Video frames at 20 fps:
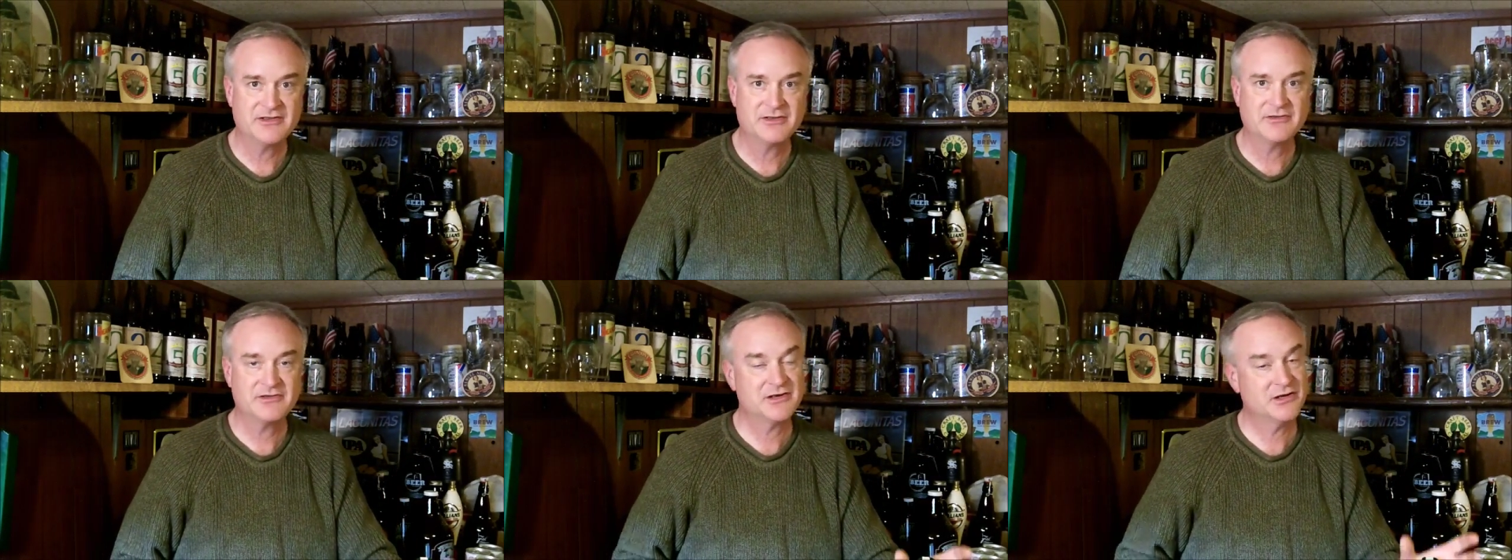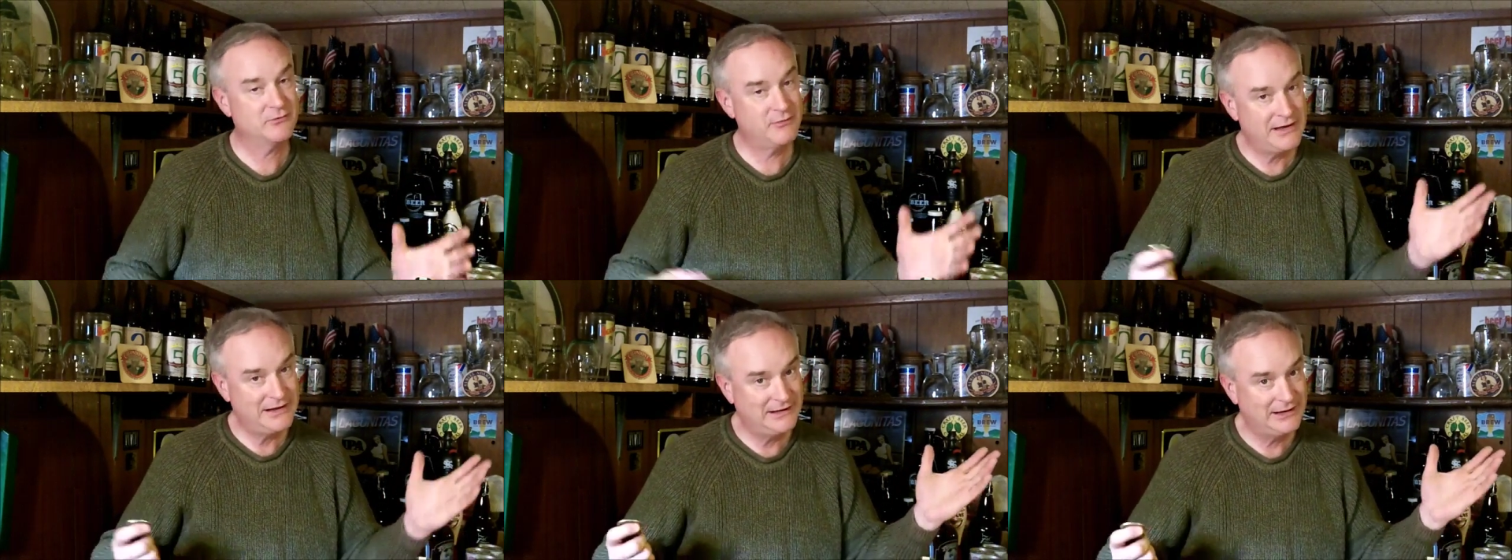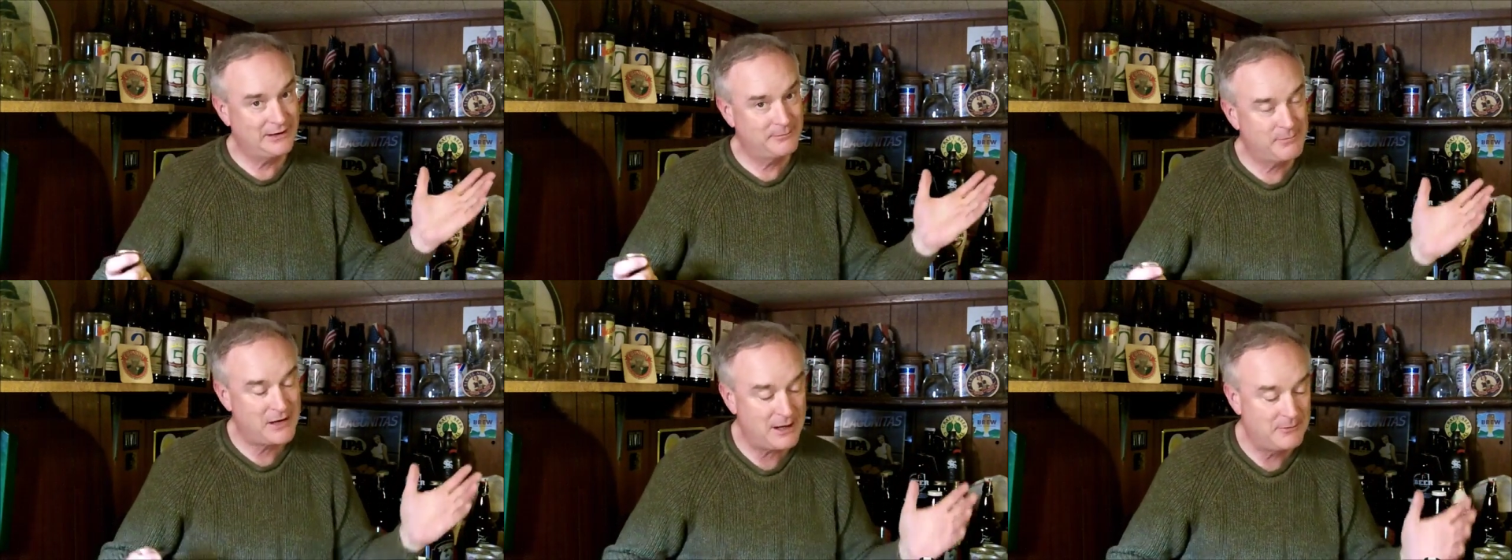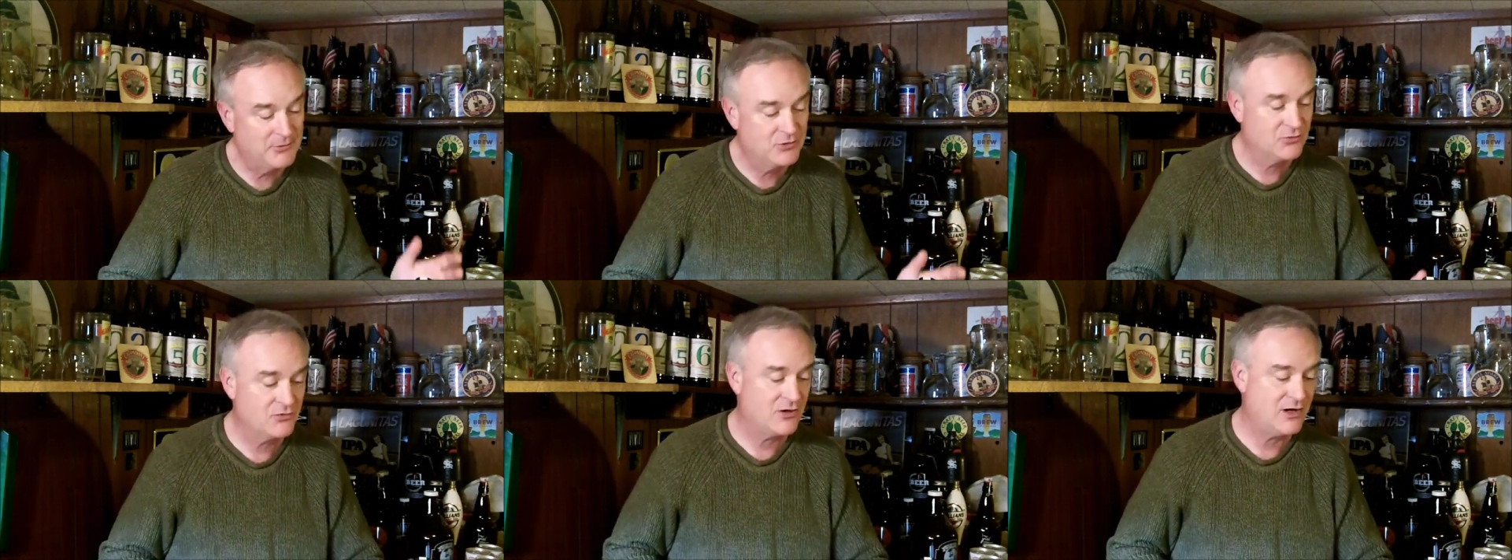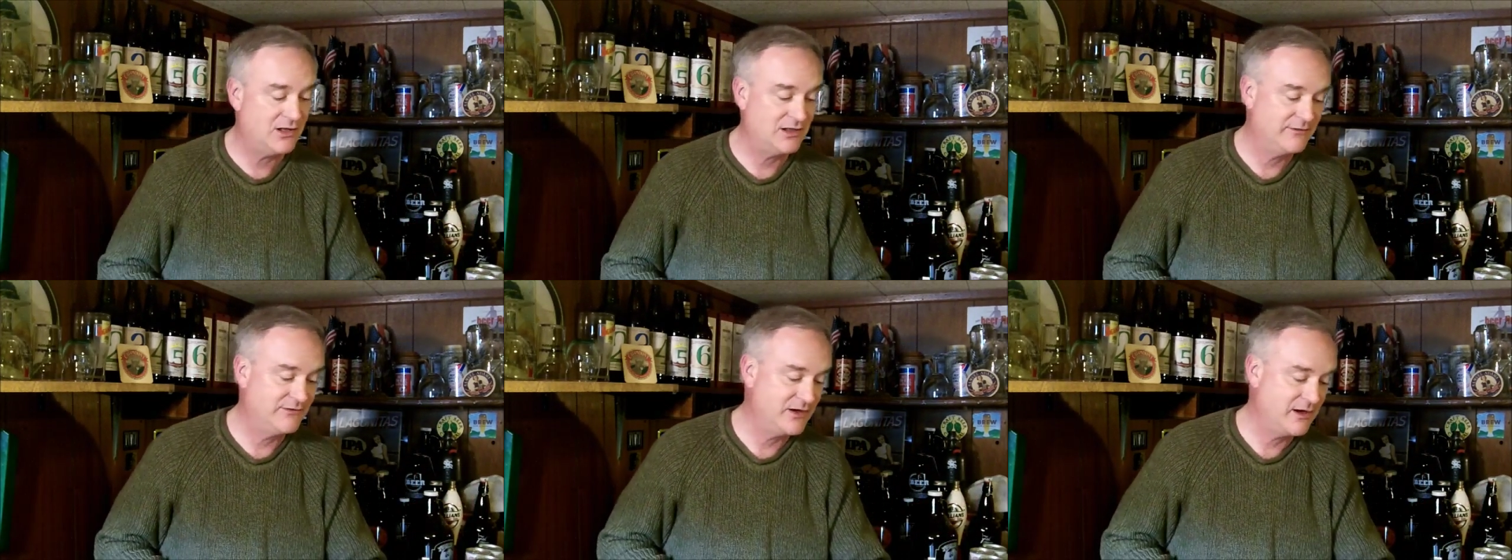So it's a great little pub
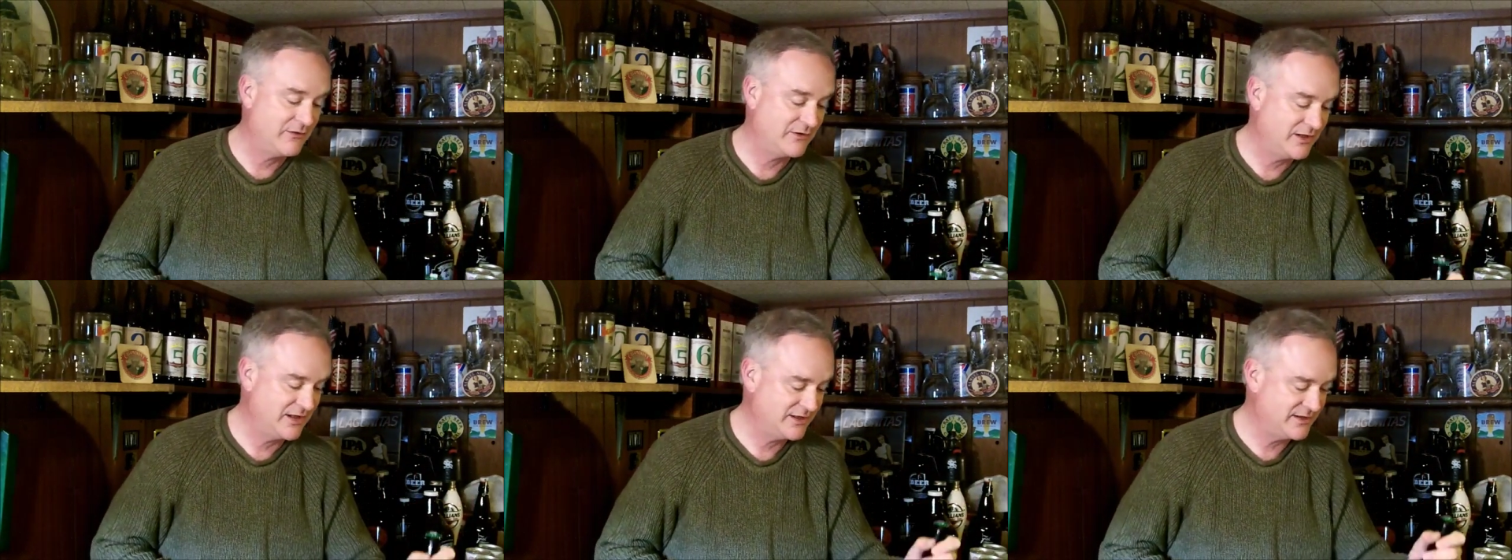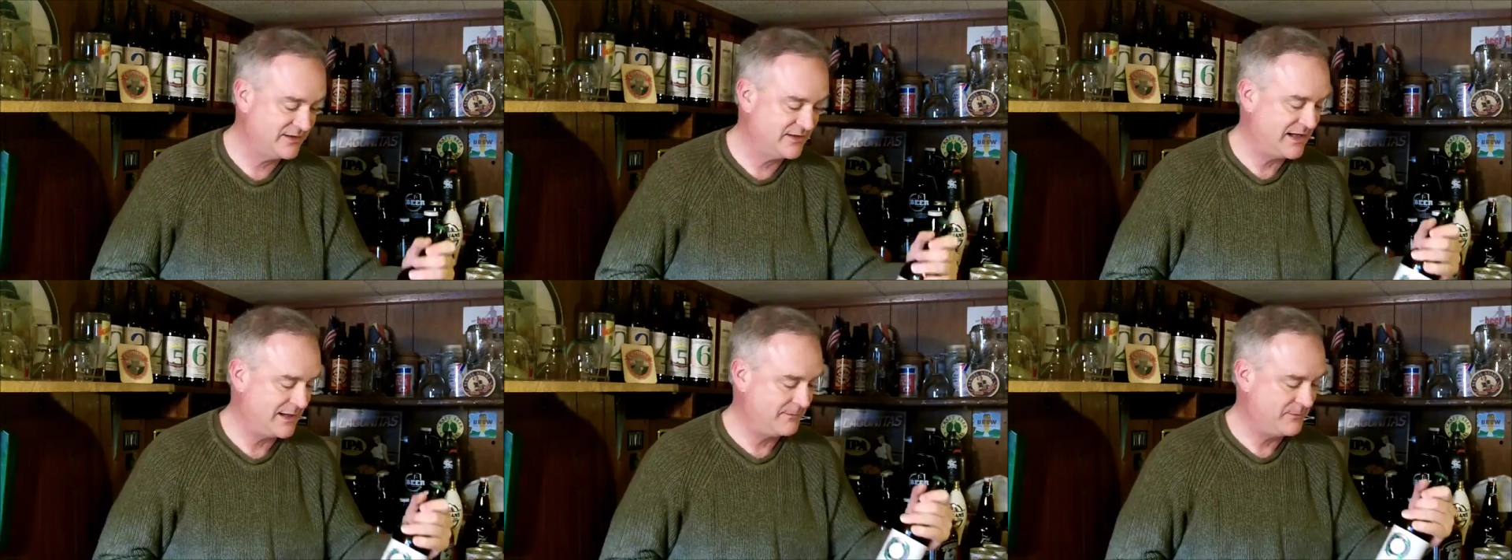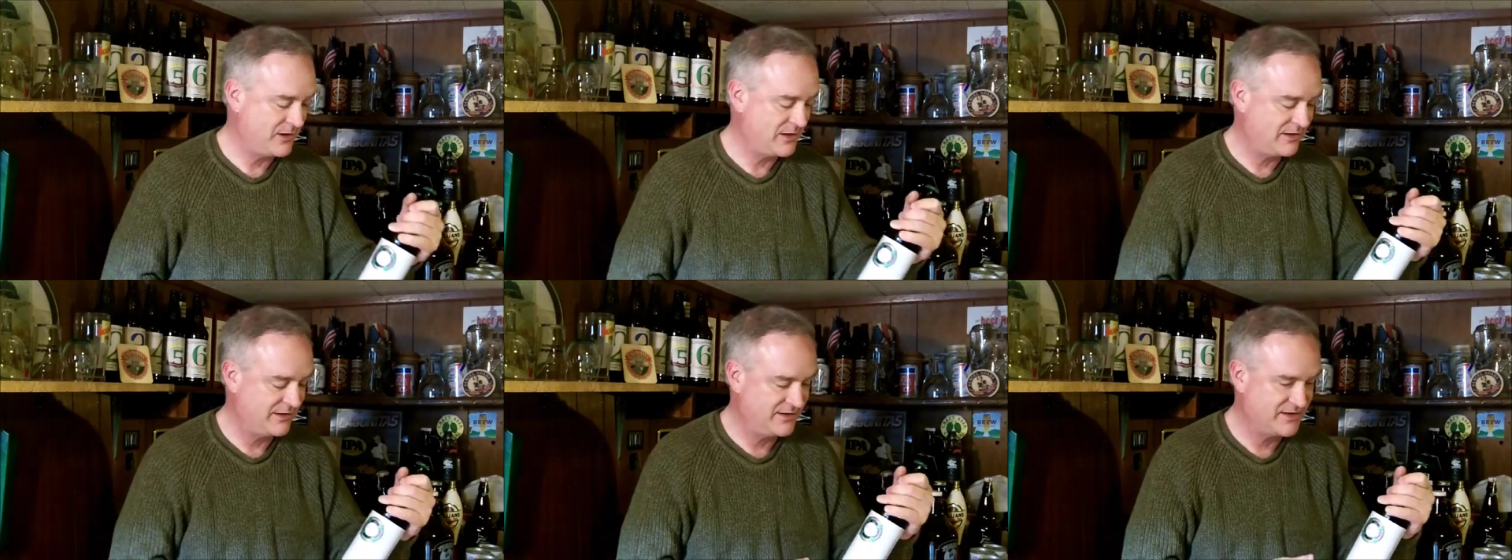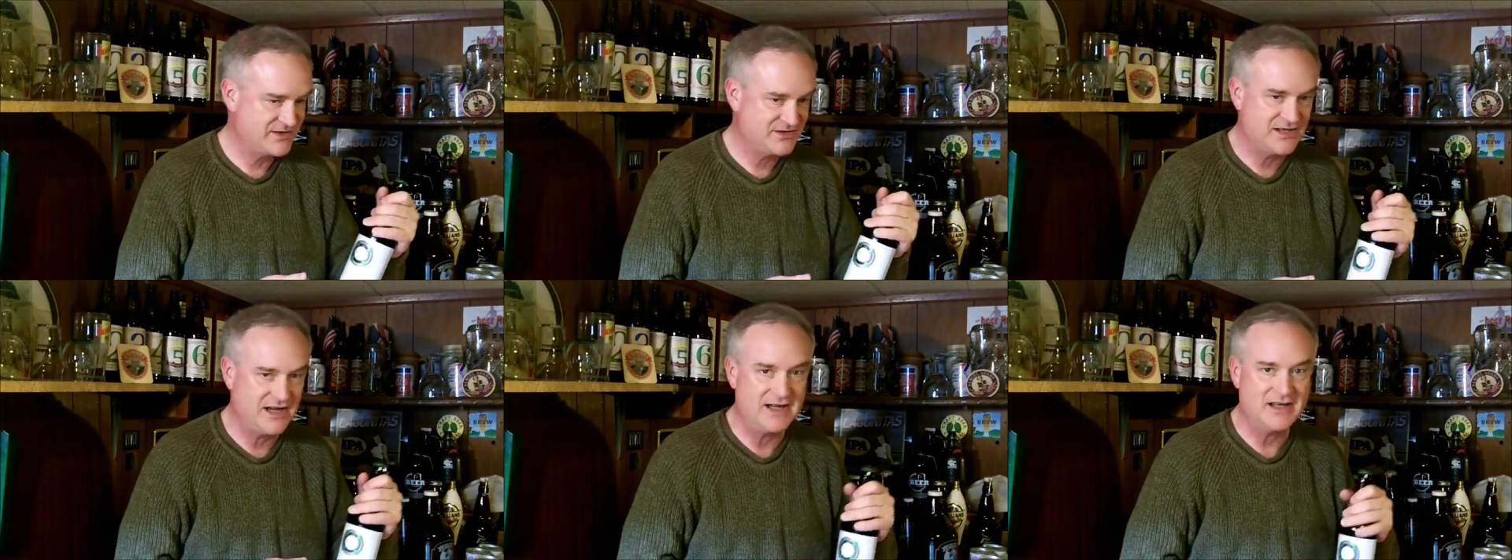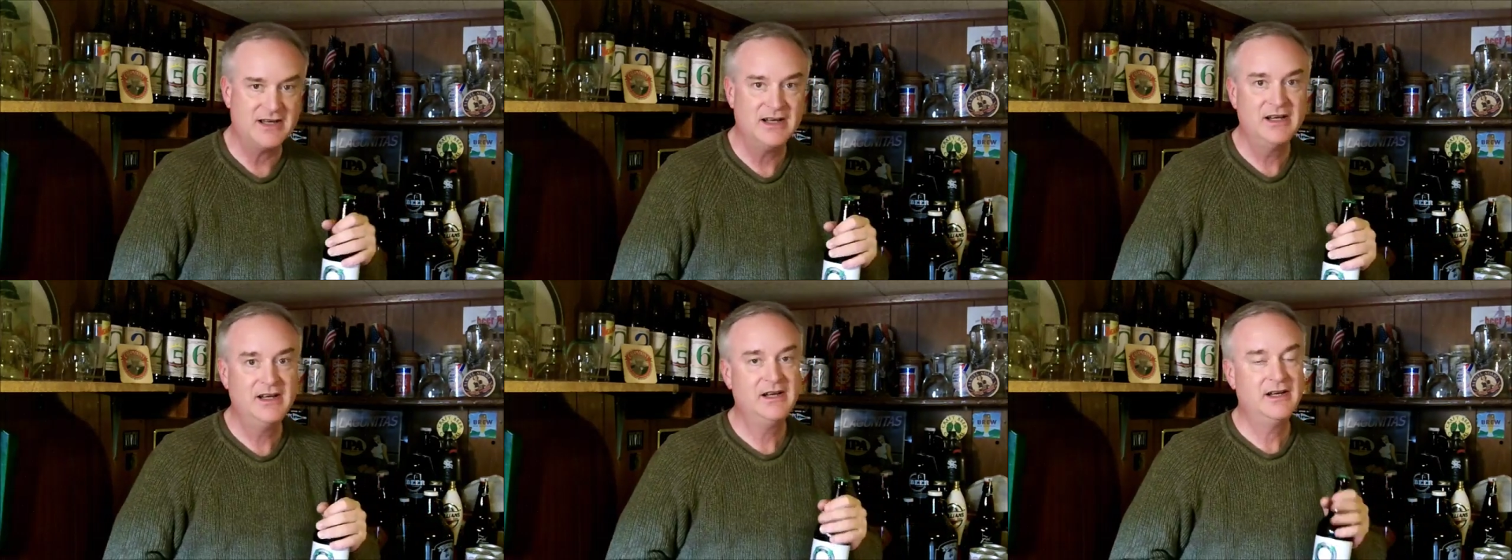crawl if you ever get to that part of the
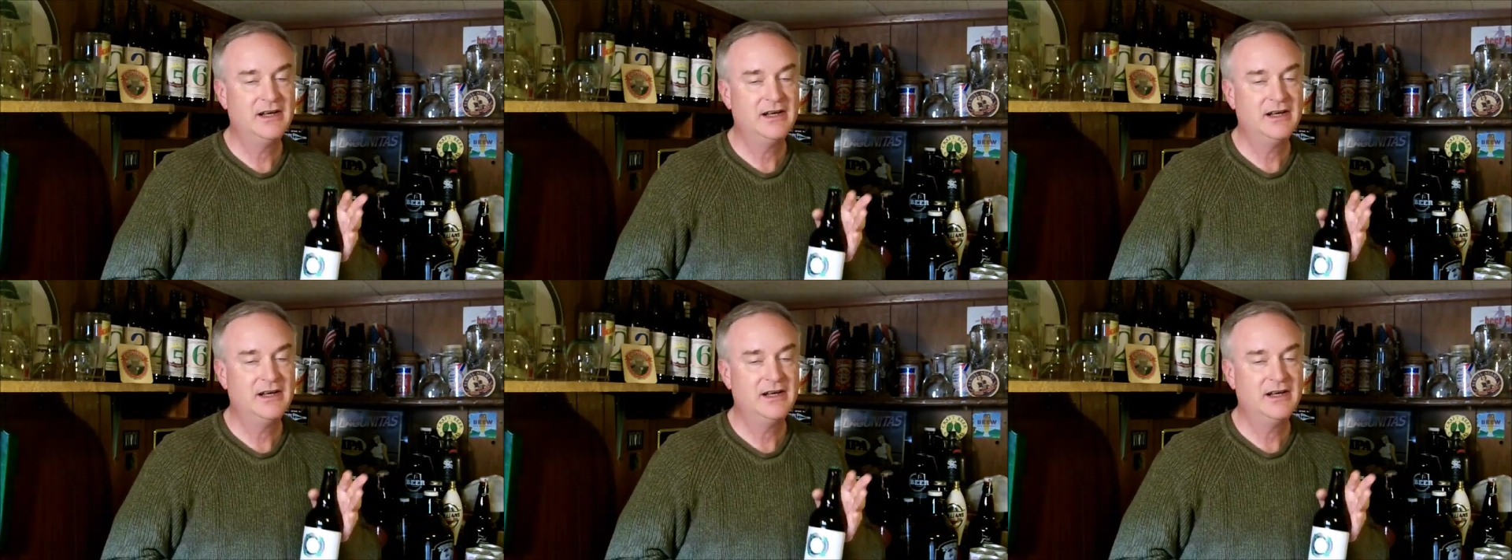state,